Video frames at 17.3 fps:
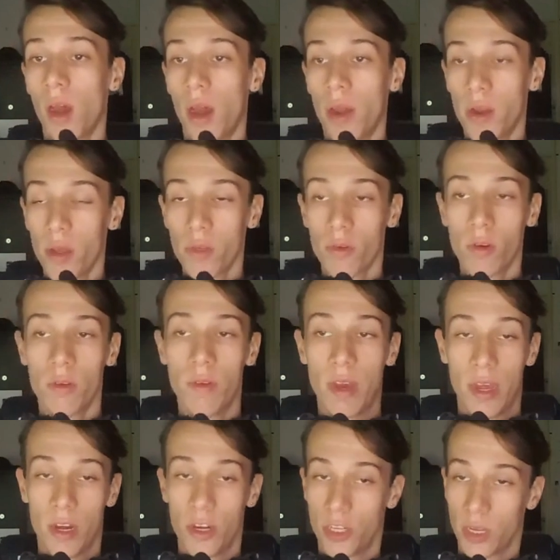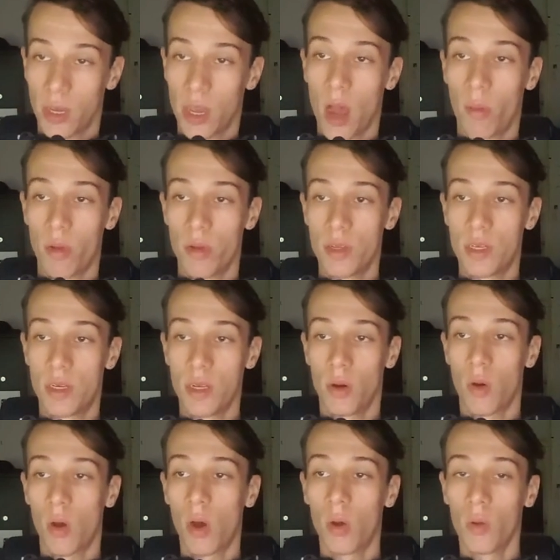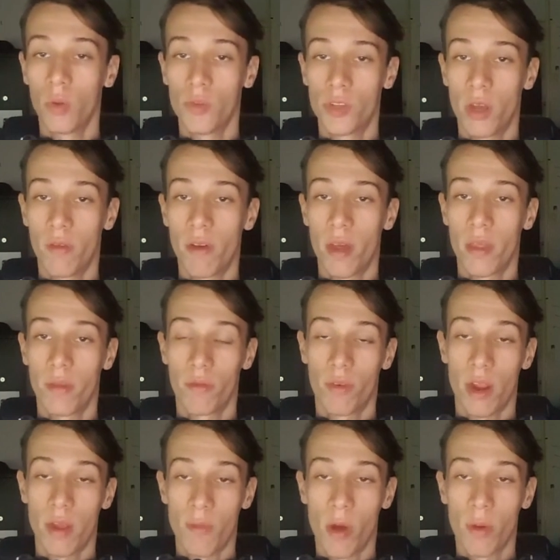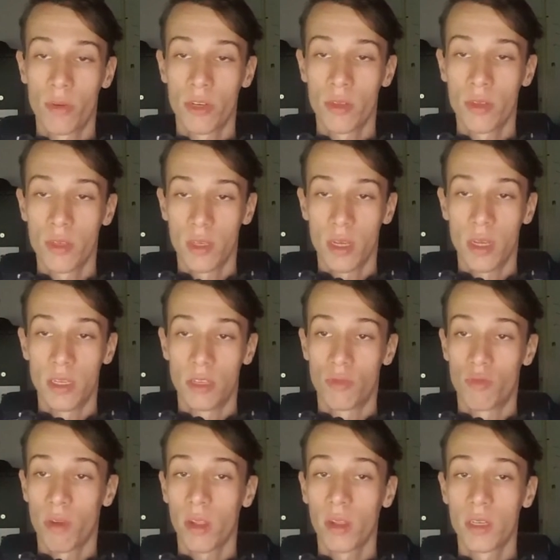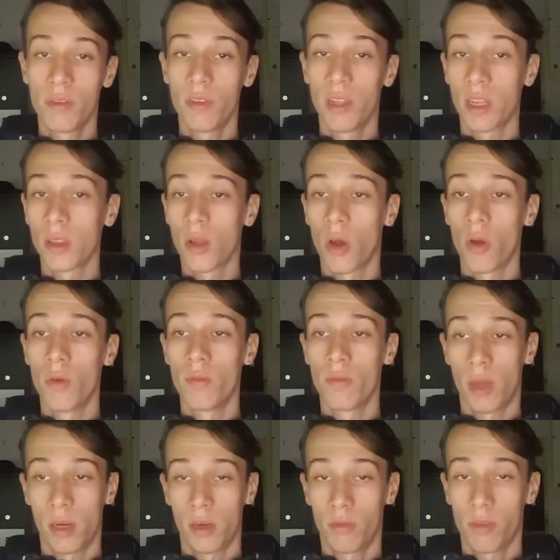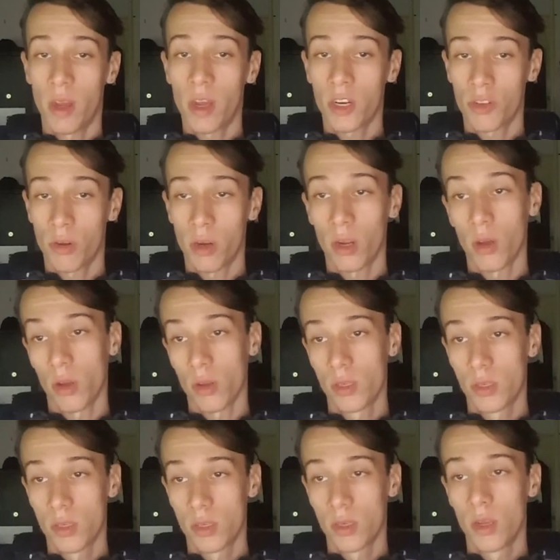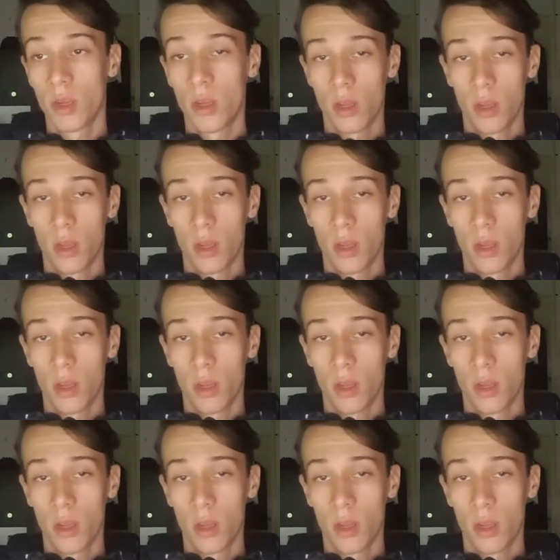Another advantage that carbon steel holds over other frame options is its relatively low manufacturing costs.